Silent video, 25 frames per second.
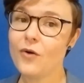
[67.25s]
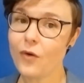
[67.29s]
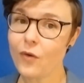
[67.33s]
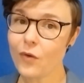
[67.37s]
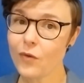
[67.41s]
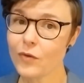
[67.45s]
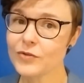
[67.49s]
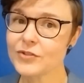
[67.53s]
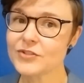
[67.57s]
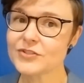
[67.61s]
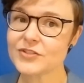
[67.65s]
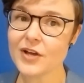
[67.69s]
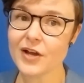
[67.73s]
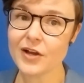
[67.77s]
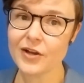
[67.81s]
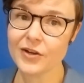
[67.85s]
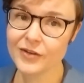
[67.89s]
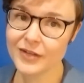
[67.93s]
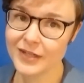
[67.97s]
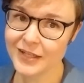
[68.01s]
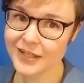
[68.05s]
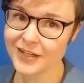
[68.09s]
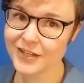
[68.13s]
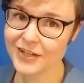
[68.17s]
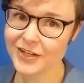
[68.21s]

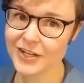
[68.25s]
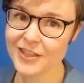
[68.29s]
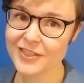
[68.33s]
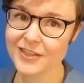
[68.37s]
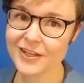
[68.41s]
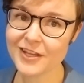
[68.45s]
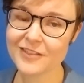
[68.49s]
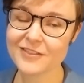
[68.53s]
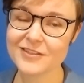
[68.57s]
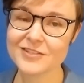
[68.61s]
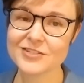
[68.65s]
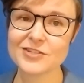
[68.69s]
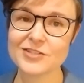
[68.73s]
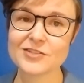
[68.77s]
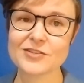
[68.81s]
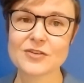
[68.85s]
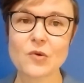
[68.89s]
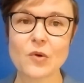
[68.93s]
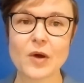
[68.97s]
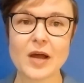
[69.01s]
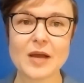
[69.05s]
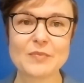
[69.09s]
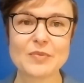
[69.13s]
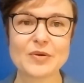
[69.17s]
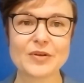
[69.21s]
Also, and I think this is
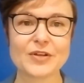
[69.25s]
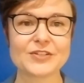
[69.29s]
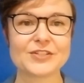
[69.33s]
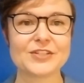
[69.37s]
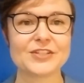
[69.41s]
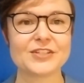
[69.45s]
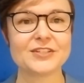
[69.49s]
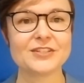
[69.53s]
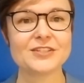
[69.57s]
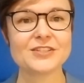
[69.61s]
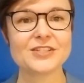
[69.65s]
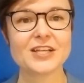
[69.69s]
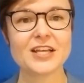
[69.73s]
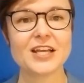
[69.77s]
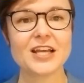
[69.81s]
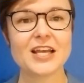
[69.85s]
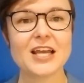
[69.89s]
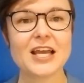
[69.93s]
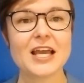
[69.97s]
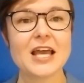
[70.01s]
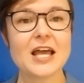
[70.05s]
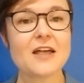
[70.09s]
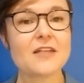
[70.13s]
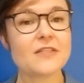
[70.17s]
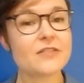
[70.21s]
quite pertinent,
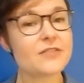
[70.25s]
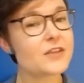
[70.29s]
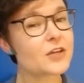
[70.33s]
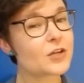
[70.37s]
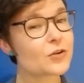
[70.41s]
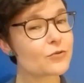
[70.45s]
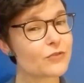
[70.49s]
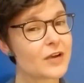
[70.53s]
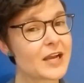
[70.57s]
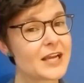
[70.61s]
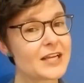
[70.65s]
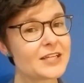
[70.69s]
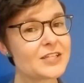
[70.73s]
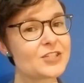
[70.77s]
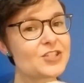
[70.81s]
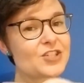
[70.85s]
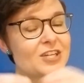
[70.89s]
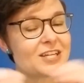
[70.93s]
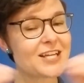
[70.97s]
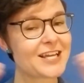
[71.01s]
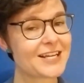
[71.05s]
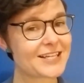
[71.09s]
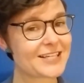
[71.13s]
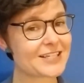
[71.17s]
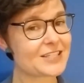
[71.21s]
the greater
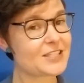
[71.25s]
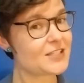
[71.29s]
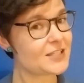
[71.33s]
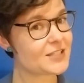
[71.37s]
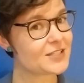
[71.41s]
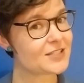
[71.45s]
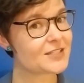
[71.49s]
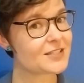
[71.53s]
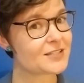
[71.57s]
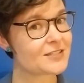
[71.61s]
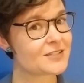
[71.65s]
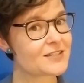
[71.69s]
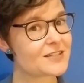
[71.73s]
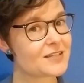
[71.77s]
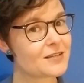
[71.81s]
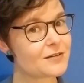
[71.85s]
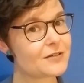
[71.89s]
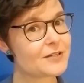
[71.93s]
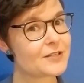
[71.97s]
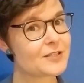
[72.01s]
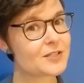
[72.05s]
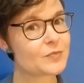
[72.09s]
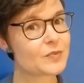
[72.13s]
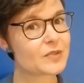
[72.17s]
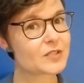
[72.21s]
genetic distance there
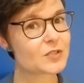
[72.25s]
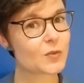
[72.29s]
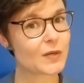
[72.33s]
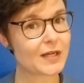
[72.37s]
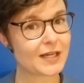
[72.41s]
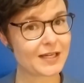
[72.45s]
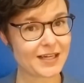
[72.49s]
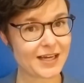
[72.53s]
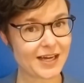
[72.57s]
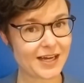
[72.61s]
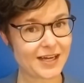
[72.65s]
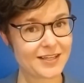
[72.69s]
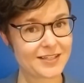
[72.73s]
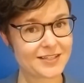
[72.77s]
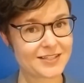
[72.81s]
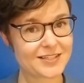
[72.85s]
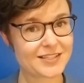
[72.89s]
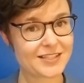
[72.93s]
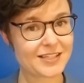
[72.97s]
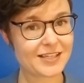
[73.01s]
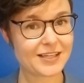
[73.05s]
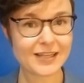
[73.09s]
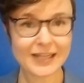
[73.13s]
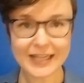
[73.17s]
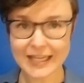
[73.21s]
is between
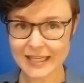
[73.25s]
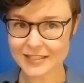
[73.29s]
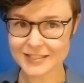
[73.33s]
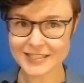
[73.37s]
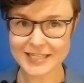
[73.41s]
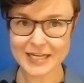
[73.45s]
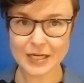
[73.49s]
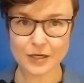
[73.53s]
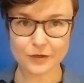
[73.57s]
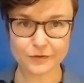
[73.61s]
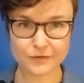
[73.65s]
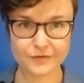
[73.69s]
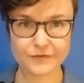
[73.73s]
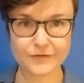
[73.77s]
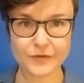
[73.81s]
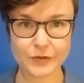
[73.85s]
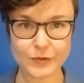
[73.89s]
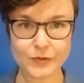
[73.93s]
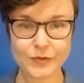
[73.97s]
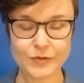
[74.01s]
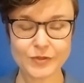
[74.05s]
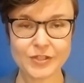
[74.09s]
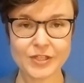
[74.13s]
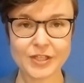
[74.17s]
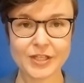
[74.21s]
us and our
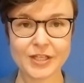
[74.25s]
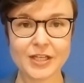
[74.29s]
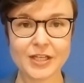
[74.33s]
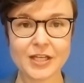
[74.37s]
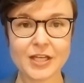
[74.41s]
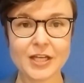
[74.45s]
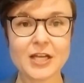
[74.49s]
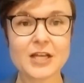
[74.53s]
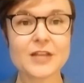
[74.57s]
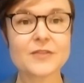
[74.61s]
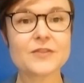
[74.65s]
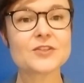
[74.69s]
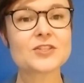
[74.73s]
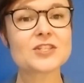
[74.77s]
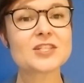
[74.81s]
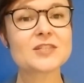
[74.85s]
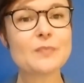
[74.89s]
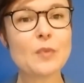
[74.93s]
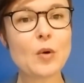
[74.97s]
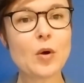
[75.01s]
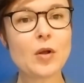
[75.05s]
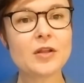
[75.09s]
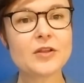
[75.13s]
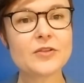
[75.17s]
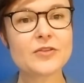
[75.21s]
food, the
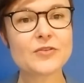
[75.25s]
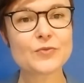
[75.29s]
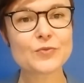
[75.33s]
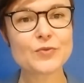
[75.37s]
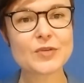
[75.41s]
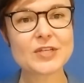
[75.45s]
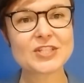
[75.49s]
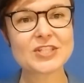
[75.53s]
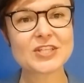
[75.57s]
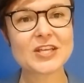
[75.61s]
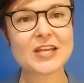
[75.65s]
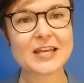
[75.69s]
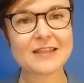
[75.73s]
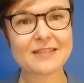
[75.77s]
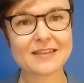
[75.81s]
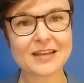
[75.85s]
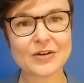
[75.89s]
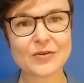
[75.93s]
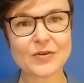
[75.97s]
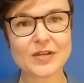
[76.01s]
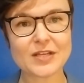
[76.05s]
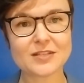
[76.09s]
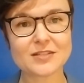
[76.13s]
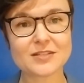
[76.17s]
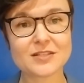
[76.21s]
smaller the risk
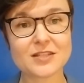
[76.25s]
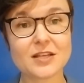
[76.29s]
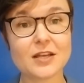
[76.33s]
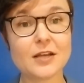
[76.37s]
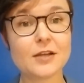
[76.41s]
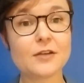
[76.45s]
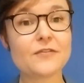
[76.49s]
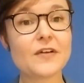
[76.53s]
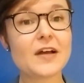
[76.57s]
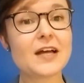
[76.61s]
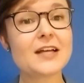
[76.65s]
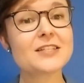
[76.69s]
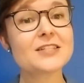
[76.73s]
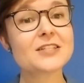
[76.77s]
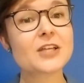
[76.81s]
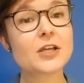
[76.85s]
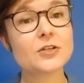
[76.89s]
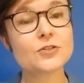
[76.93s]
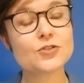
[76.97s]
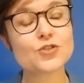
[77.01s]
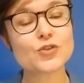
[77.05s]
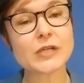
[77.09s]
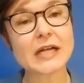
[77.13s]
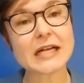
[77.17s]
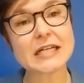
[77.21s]
there is of us
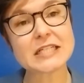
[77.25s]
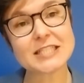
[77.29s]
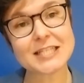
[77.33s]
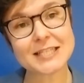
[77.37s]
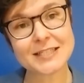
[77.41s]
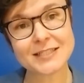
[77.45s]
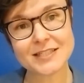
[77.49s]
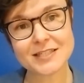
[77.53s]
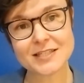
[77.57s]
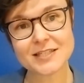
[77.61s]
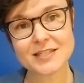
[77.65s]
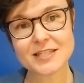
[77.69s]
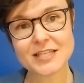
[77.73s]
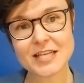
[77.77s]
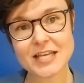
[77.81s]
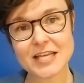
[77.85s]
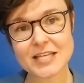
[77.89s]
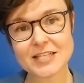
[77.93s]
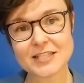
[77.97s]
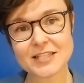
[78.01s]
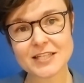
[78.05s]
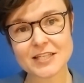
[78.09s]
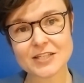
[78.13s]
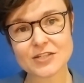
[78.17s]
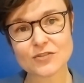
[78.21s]
contracting
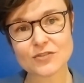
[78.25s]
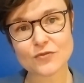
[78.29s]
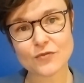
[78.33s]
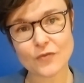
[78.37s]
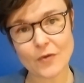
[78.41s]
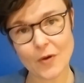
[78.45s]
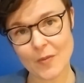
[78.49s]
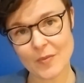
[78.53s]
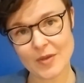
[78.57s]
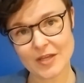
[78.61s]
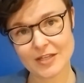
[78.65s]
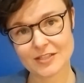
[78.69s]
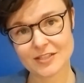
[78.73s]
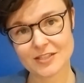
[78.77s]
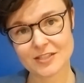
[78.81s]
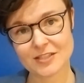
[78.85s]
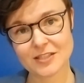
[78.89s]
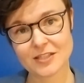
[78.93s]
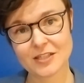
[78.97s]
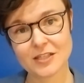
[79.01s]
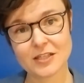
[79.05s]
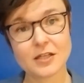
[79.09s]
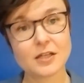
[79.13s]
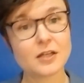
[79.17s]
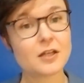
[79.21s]
diseases from it.
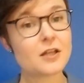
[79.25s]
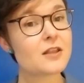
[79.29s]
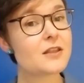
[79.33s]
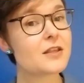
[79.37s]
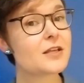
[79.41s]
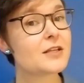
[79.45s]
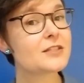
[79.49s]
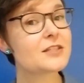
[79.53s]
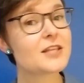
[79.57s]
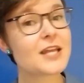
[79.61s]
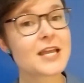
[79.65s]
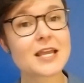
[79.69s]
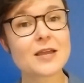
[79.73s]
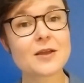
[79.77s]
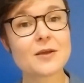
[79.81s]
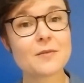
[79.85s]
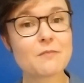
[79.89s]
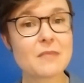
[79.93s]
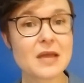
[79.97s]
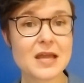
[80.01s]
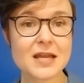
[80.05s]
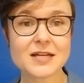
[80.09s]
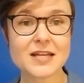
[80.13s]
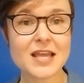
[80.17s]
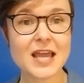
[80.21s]
Things like
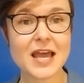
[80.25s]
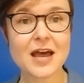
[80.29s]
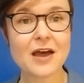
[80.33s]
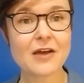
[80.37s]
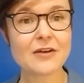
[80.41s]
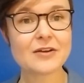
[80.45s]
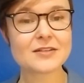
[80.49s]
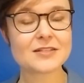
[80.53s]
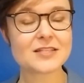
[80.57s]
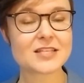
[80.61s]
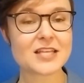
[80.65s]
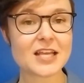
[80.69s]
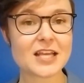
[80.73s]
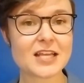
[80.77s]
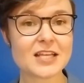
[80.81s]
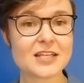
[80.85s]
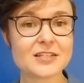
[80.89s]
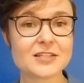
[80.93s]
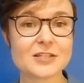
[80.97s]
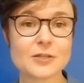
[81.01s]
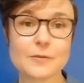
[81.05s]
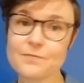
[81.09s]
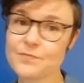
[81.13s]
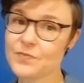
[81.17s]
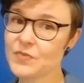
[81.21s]
mad cow
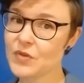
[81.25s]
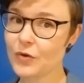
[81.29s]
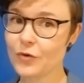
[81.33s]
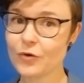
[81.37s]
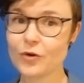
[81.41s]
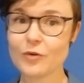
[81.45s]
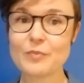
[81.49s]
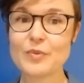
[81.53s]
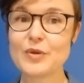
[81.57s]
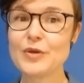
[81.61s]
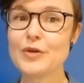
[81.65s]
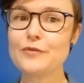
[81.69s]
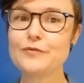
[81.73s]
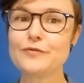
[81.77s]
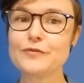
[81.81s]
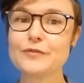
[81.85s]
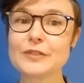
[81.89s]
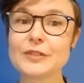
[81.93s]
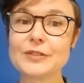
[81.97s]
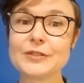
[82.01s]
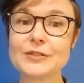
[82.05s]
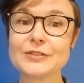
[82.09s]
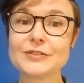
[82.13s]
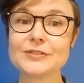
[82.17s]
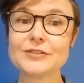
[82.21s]
disease, or bird
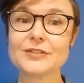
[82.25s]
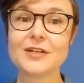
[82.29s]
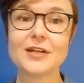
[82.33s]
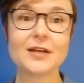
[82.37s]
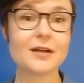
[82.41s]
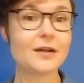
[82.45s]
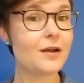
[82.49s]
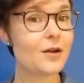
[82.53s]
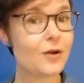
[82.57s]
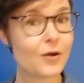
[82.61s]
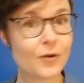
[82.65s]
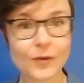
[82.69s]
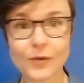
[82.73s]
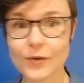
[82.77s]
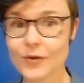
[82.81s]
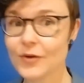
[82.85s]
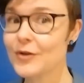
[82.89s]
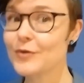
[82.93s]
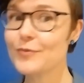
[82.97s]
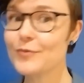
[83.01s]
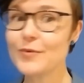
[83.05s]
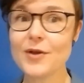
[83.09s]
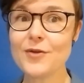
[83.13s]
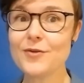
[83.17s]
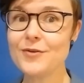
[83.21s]
flu, or
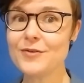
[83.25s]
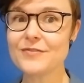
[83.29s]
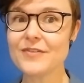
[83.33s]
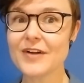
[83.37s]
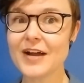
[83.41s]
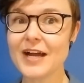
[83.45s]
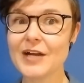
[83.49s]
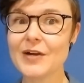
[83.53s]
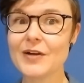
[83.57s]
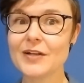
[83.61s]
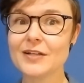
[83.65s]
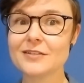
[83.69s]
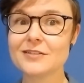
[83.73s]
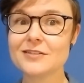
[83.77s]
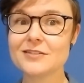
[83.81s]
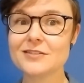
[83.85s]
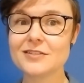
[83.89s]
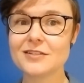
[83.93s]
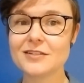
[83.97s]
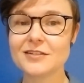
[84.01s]
coronavirus.